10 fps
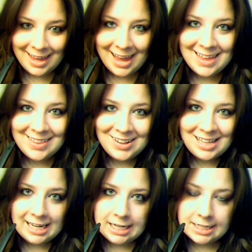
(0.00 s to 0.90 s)
Hey there
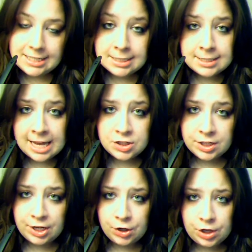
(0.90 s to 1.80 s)
ladies, this is
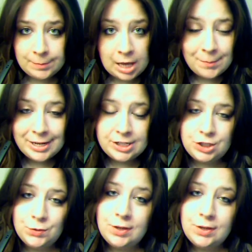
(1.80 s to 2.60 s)
Ashley here and I'm coming at you